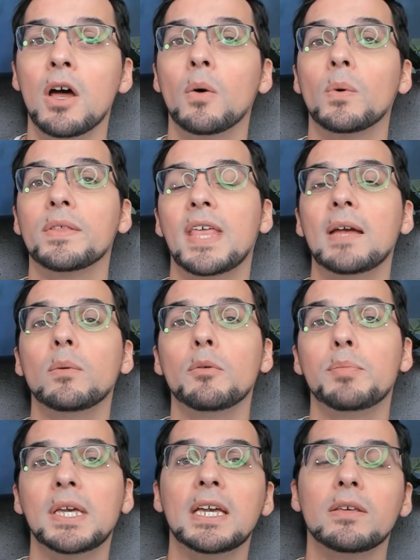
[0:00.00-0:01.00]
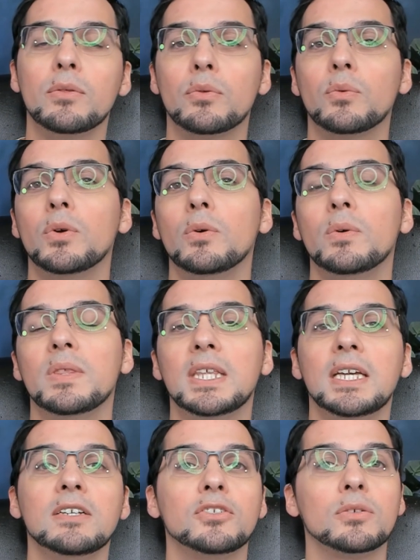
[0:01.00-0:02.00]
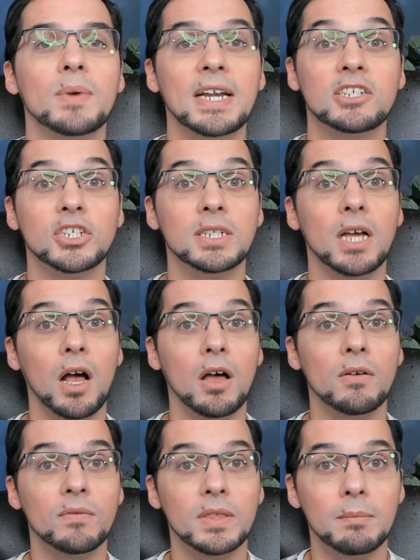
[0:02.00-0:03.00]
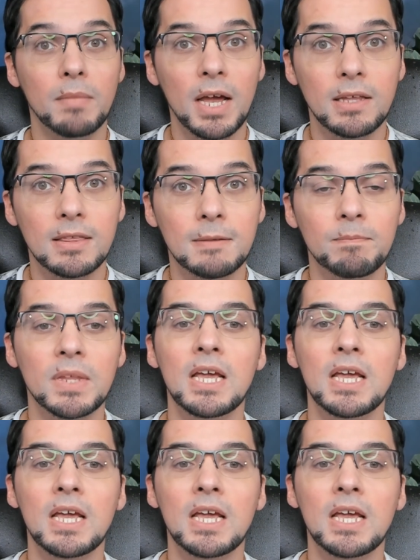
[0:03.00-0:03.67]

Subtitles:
where they will be through the duration of the month.